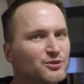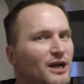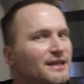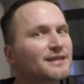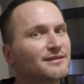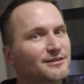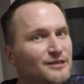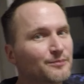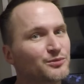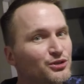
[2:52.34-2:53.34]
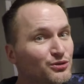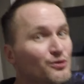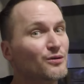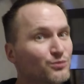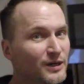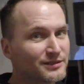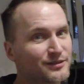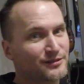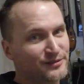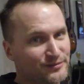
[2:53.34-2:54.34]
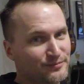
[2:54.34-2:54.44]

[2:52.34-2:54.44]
I'm trying to get this up to whistle